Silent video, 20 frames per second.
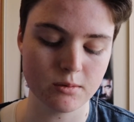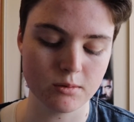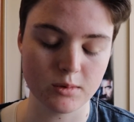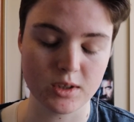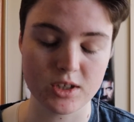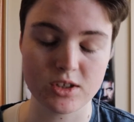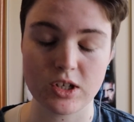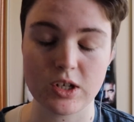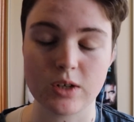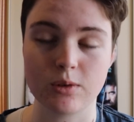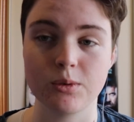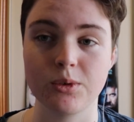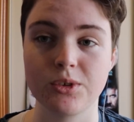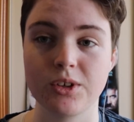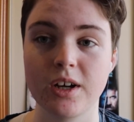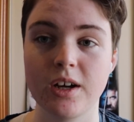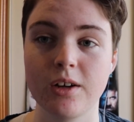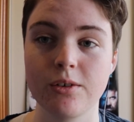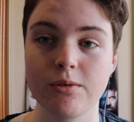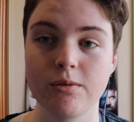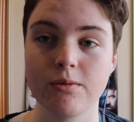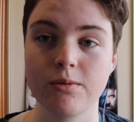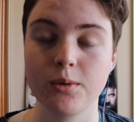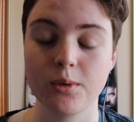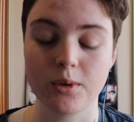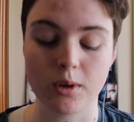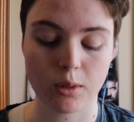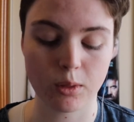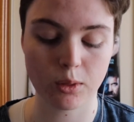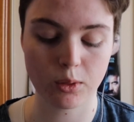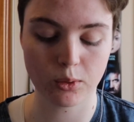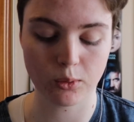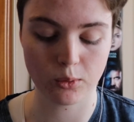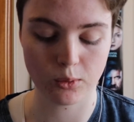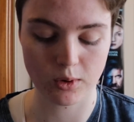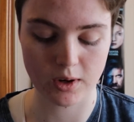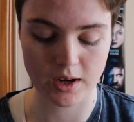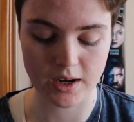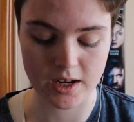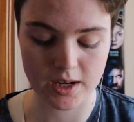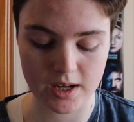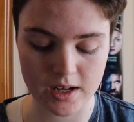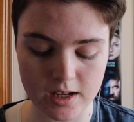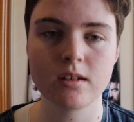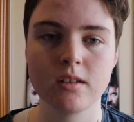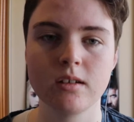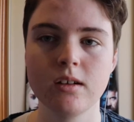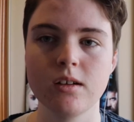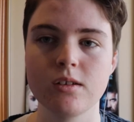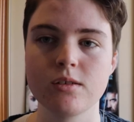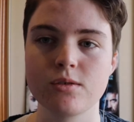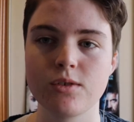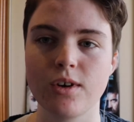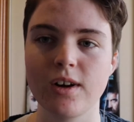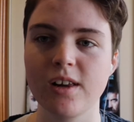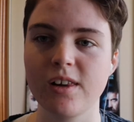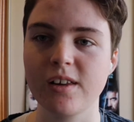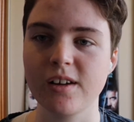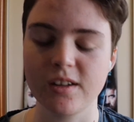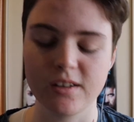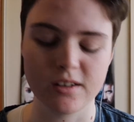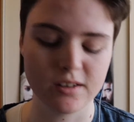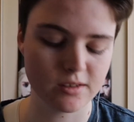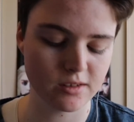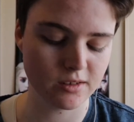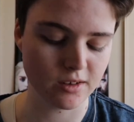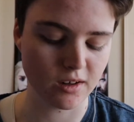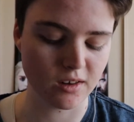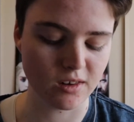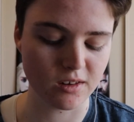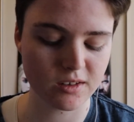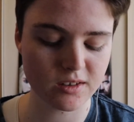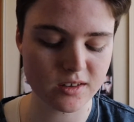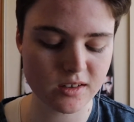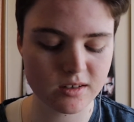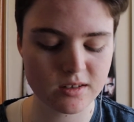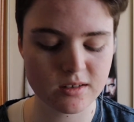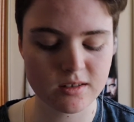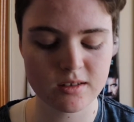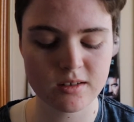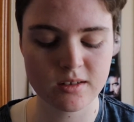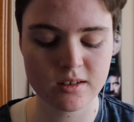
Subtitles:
which equals 143 Australian dollars.